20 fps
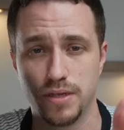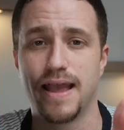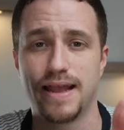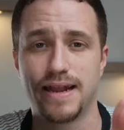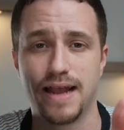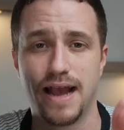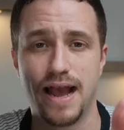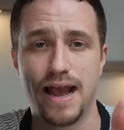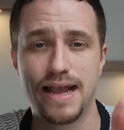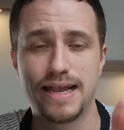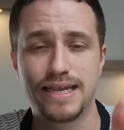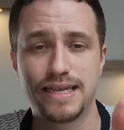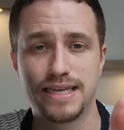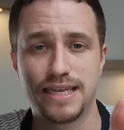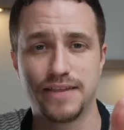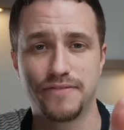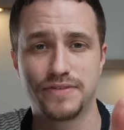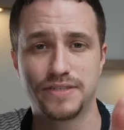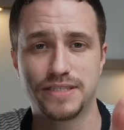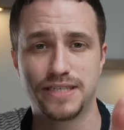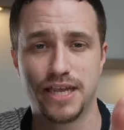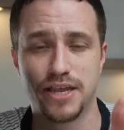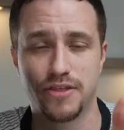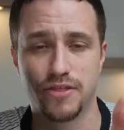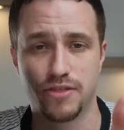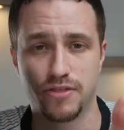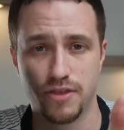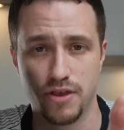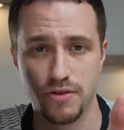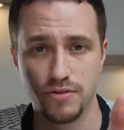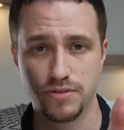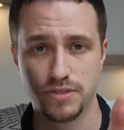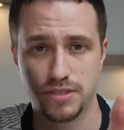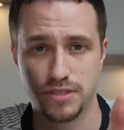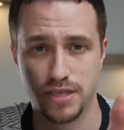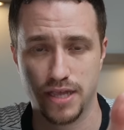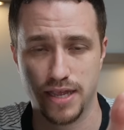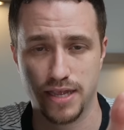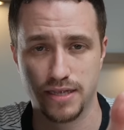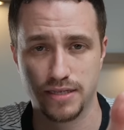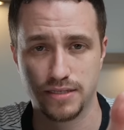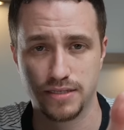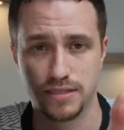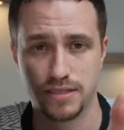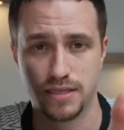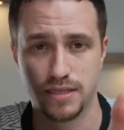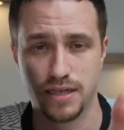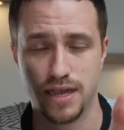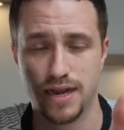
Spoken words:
And I can even take those things